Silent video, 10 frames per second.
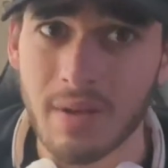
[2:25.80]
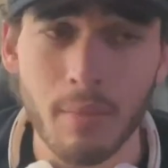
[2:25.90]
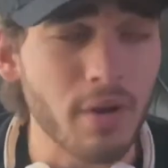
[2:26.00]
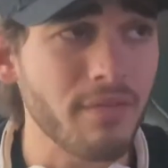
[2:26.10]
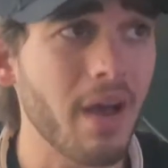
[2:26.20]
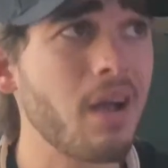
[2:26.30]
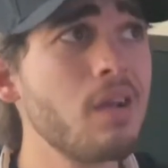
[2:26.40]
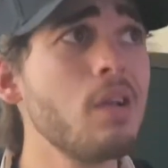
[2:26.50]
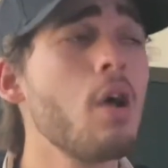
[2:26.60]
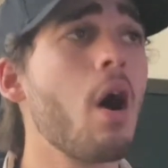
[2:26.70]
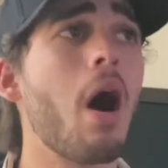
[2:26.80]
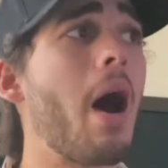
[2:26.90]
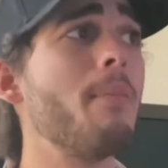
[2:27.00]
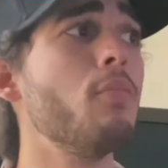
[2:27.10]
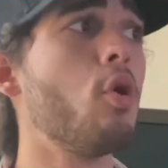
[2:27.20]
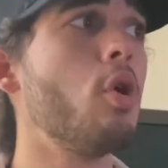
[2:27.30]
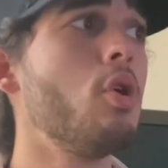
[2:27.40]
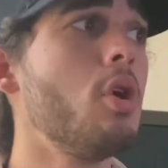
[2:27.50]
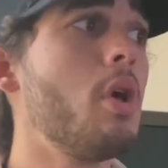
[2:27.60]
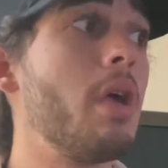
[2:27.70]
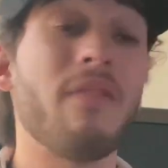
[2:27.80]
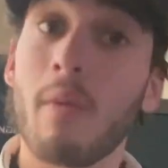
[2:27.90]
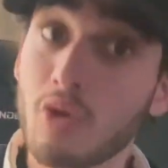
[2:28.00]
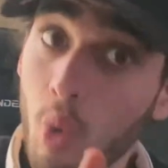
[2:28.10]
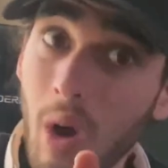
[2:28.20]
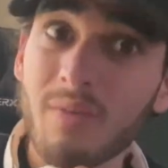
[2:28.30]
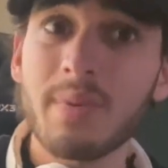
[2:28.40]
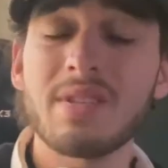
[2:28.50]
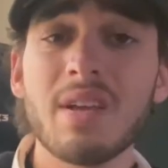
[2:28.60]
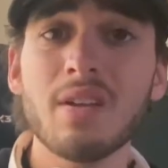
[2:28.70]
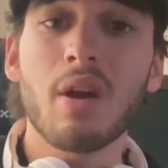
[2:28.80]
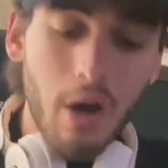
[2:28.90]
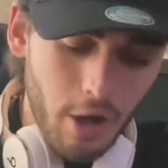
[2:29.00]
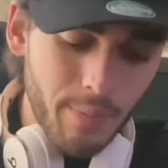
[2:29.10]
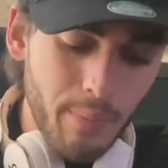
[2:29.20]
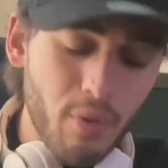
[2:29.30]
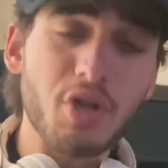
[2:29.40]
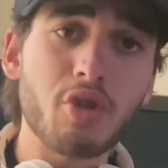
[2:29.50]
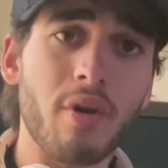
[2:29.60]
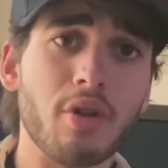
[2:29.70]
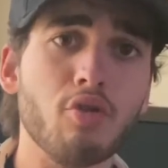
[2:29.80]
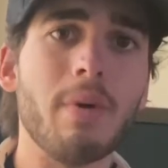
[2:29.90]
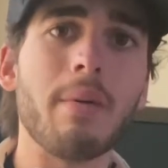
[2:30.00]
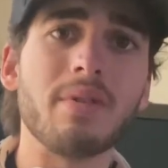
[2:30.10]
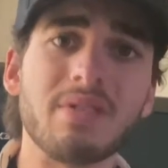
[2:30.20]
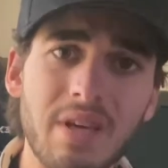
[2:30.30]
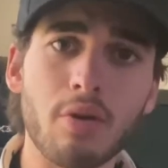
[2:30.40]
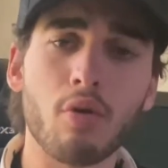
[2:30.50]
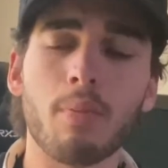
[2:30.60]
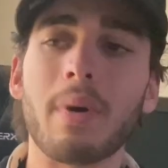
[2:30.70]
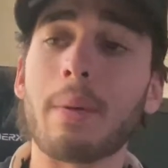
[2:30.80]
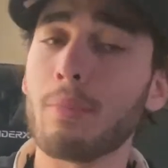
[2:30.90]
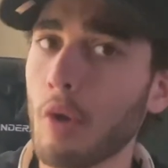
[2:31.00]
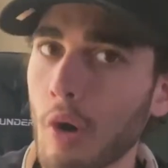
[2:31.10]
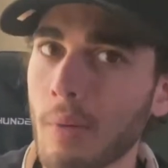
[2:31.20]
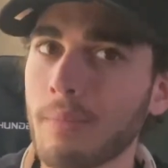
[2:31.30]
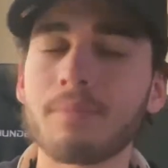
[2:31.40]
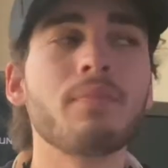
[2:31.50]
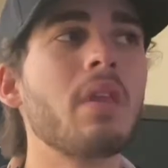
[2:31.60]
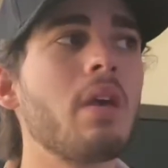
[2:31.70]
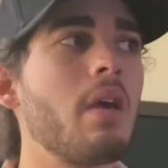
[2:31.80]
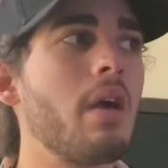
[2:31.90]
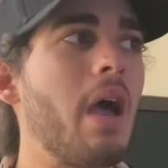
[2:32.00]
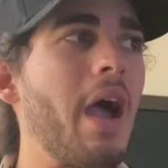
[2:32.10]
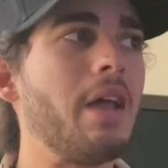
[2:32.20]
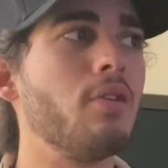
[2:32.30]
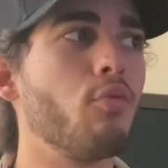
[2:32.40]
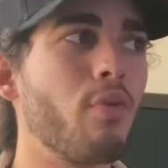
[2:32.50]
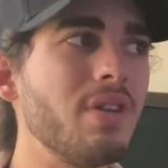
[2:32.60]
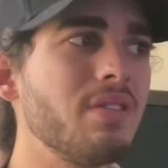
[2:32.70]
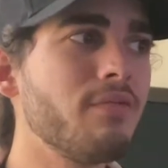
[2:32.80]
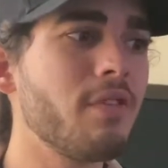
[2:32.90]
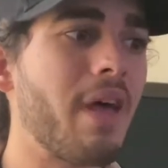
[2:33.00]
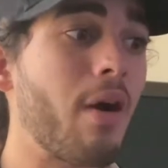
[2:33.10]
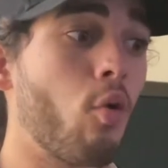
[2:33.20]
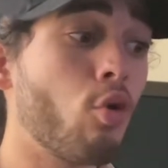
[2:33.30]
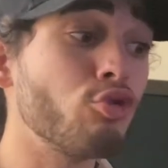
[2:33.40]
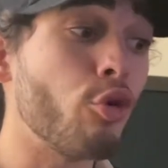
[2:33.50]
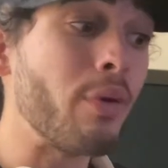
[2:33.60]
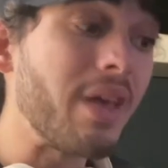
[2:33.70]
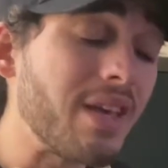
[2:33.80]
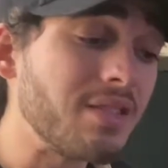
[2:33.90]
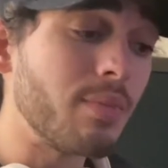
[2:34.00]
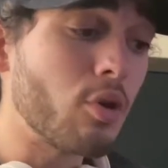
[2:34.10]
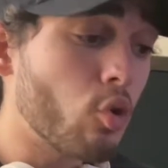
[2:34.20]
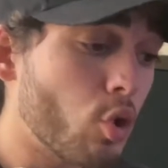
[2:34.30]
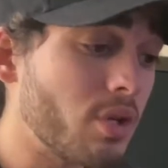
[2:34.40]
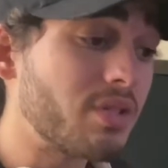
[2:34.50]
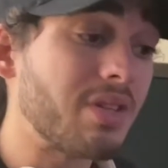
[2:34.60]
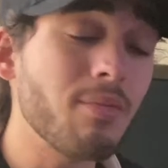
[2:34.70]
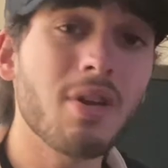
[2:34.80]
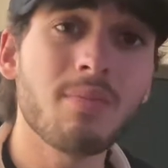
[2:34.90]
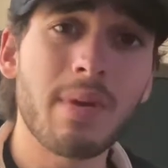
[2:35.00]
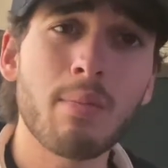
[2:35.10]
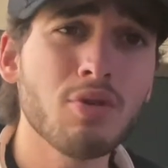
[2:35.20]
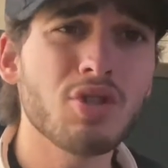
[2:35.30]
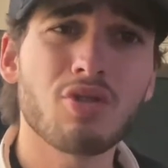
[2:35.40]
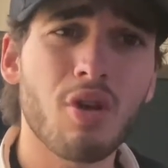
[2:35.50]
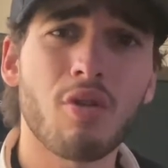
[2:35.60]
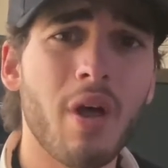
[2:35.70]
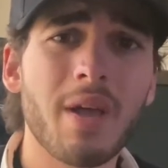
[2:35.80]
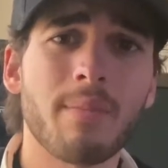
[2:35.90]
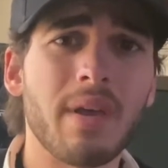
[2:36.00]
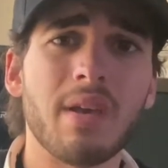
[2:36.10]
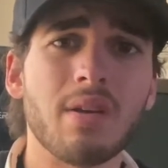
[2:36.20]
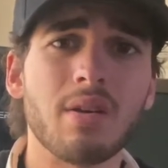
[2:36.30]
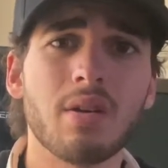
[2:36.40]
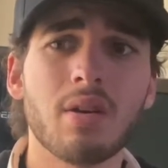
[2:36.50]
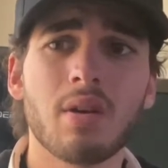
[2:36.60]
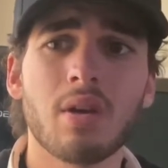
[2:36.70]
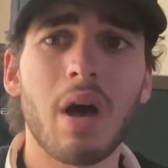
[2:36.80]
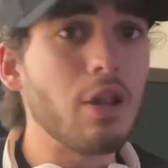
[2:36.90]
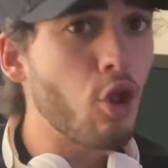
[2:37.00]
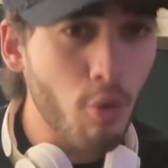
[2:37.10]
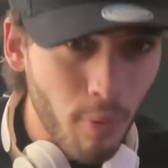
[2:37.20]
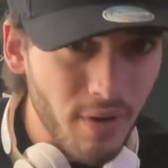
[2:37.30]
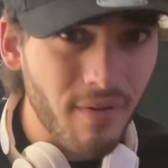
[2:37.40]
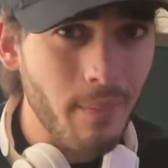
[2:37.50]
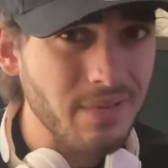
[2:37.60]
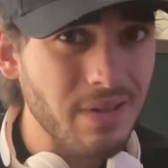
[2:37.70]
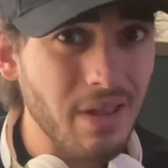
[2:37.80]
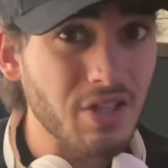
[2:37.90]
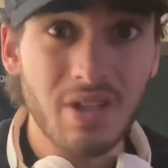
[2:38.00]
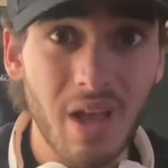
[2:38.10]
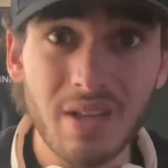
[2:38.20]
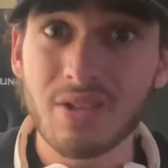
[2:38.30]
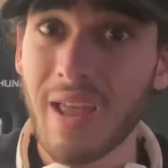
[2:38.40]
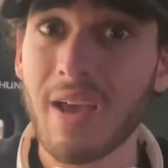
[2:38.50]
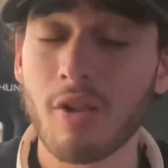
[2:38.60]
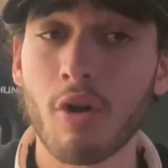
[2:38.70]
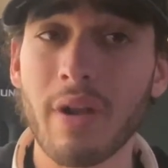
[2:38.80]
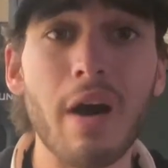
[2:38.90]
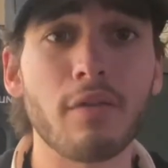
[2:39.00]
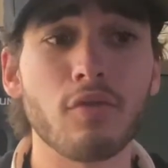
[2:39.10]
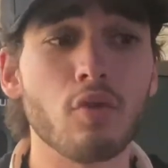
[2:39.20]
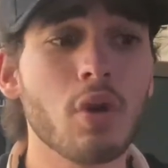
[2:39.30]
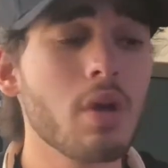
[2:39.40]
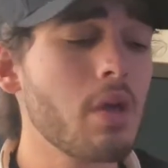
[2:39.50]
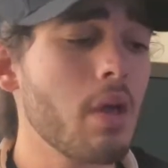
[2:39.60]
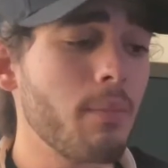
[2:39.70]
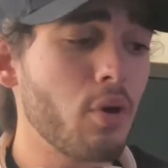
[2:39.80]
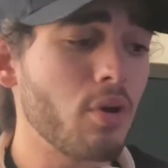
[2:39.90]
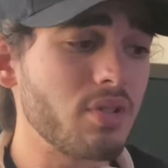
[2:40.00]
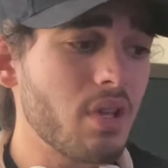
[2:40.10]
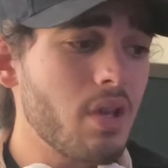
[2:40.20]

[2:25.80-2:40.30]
body fat. I'm not. If I was 12%, I'd be pretty shredded. You'll be able to see it all, but I'm not. And reason for that also is because sometimes people just don't like being a low body fat percentage. It does take a lot out of you, because